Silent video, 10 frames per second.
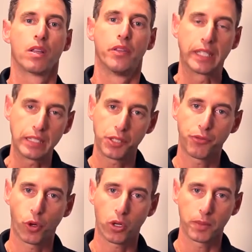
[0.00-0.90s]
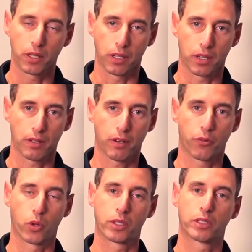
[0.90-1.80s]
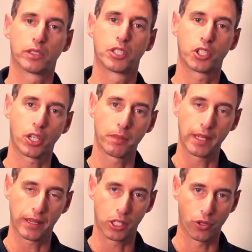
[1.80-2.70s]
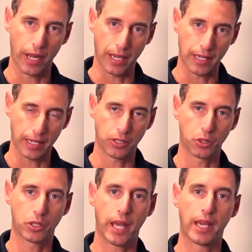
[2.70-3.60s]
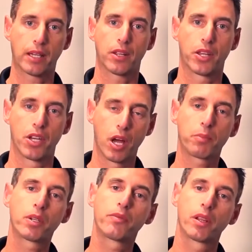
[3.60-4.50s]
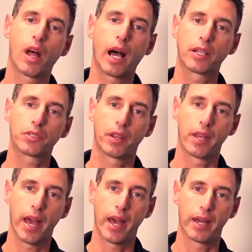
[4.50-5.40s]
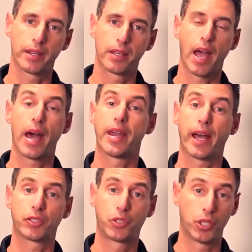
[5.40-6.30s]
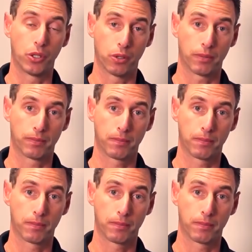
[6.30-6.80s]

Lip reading: The easy formula for determining the grade is you take the number of the lines on the head and add 2.